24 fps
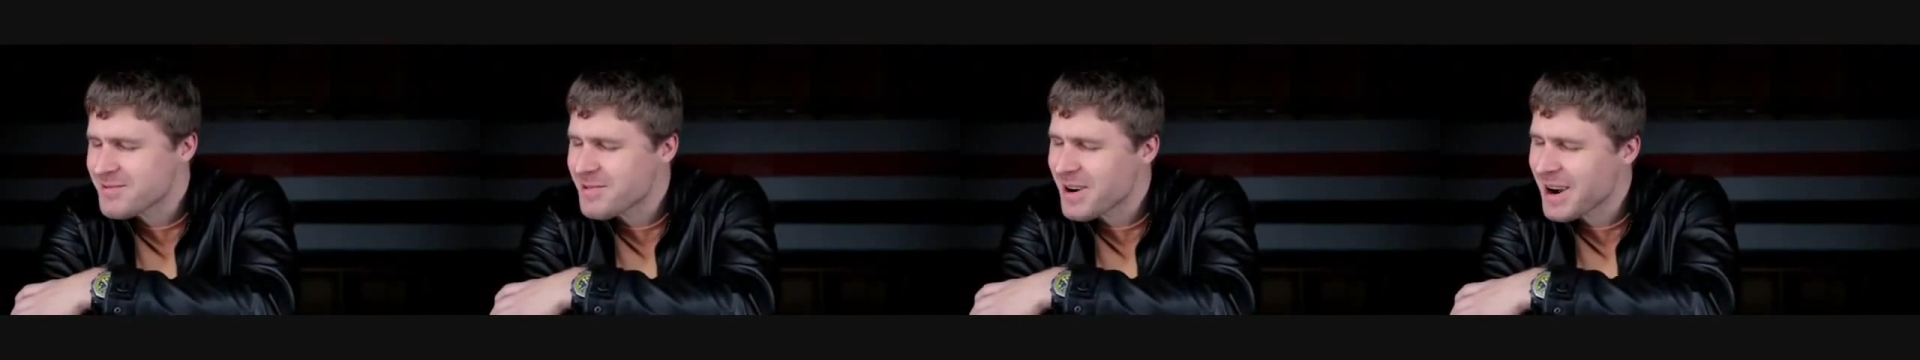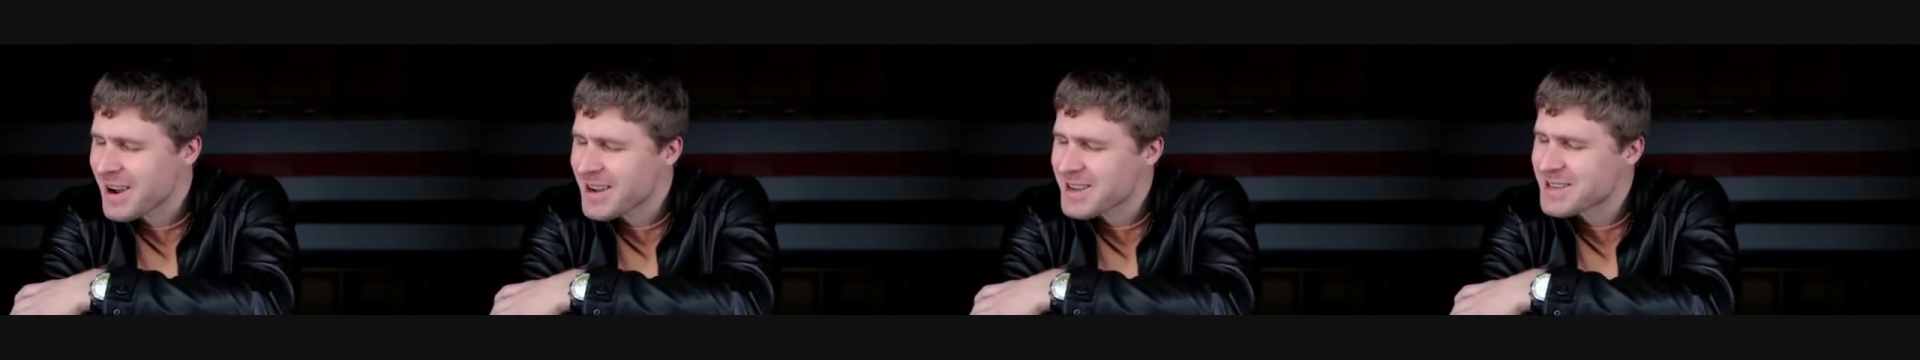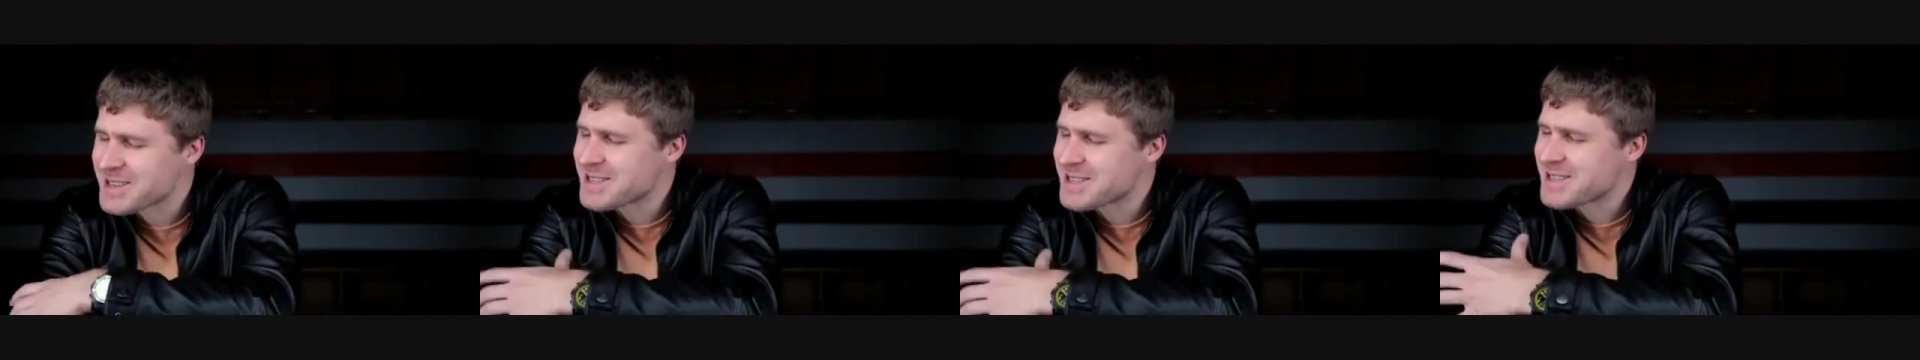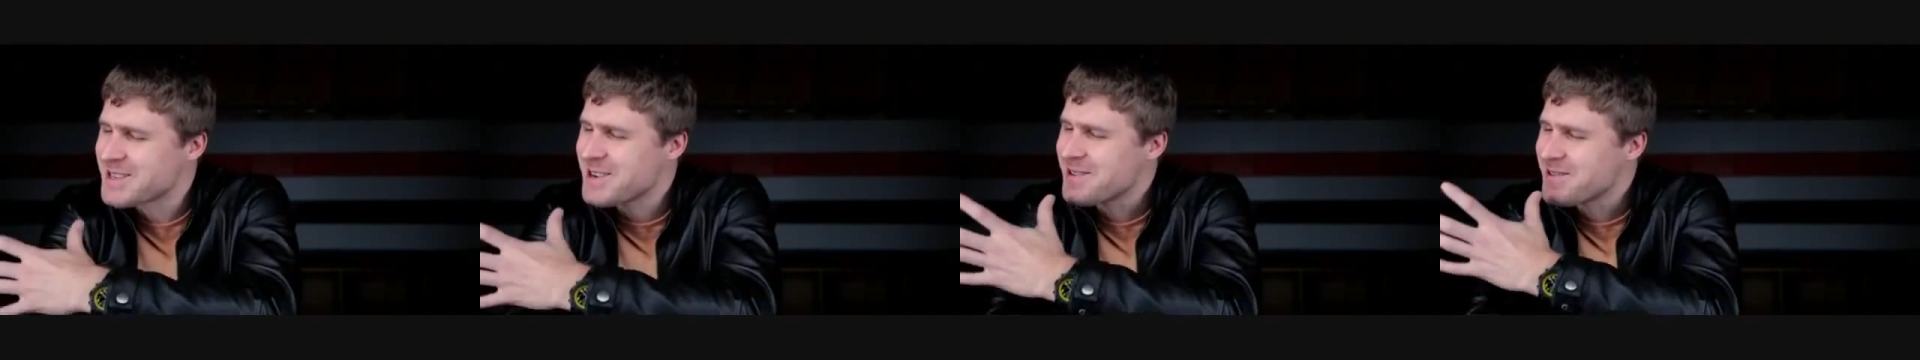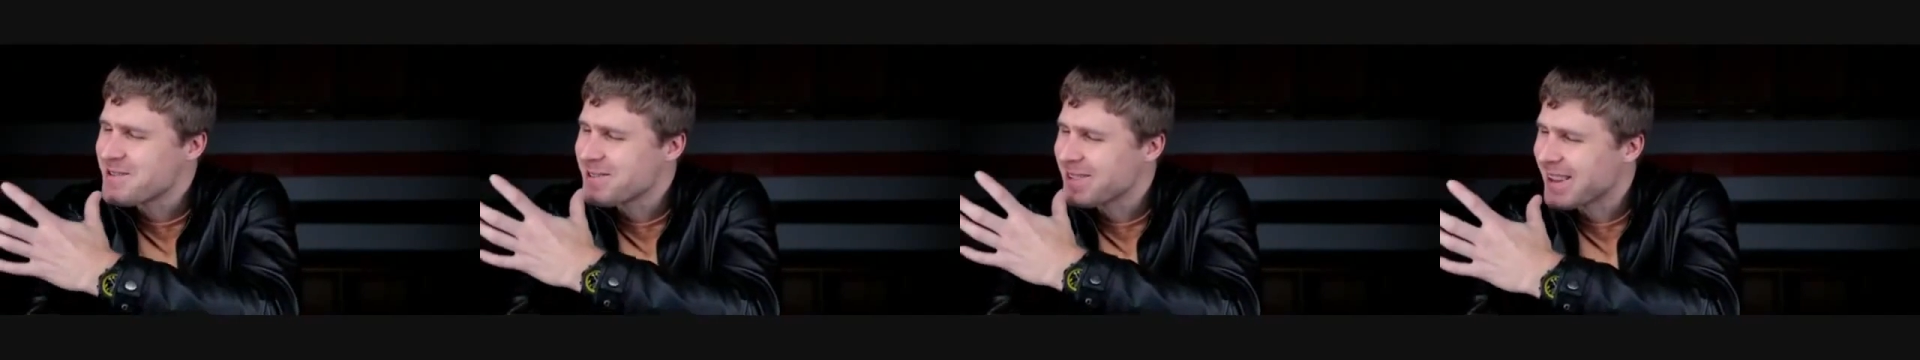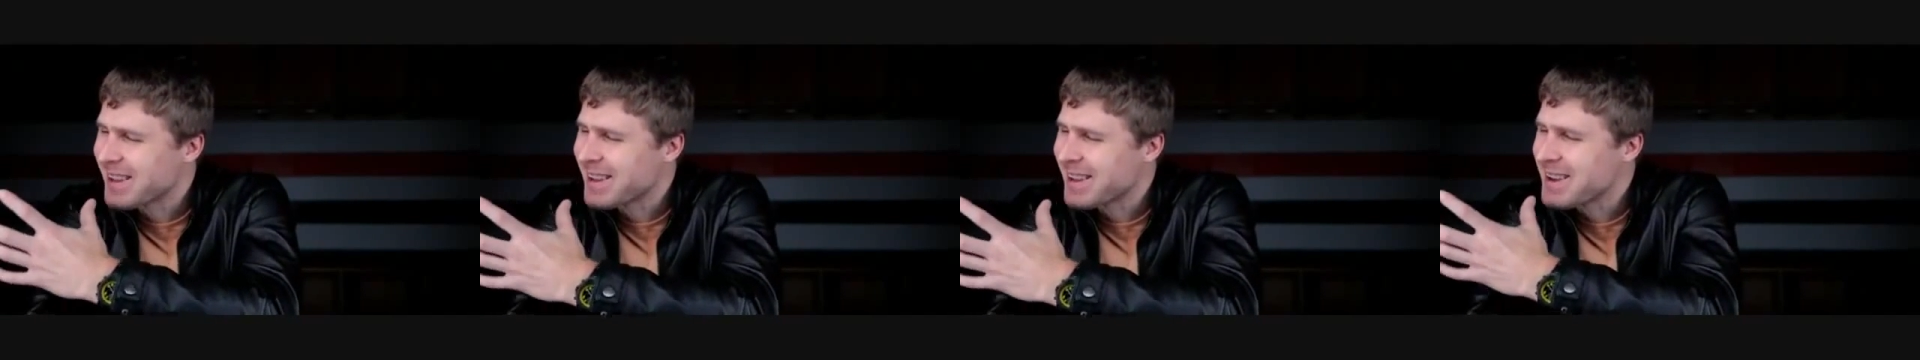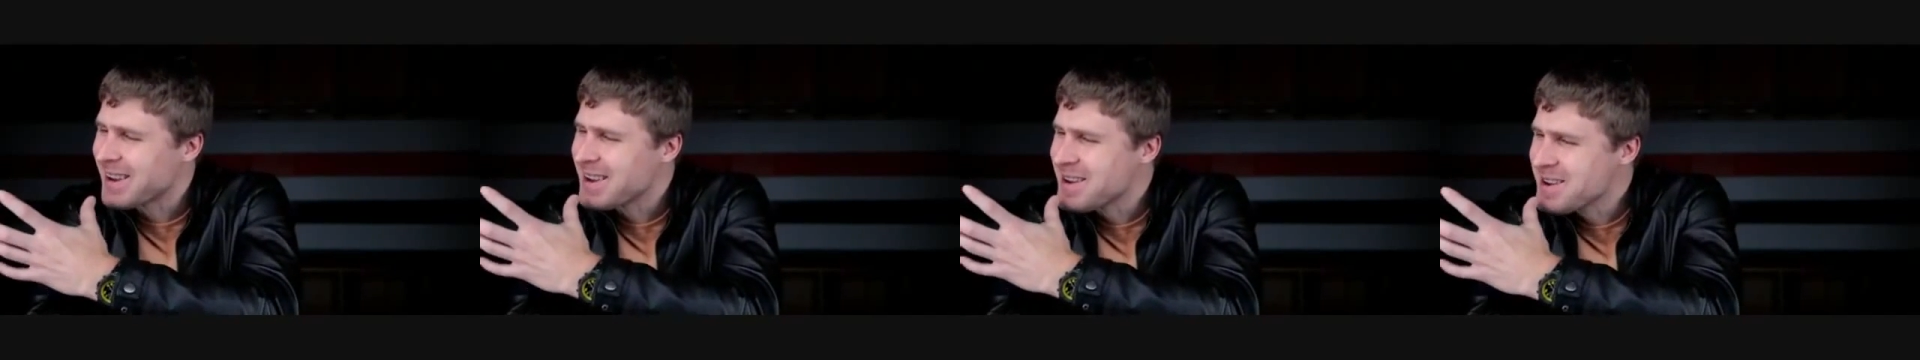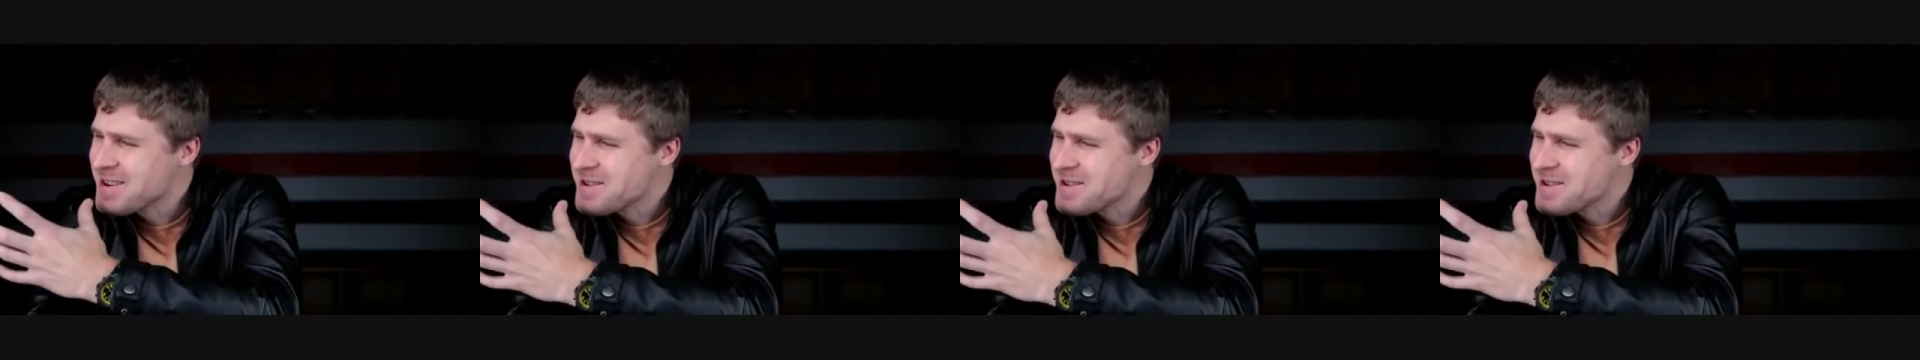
why is so like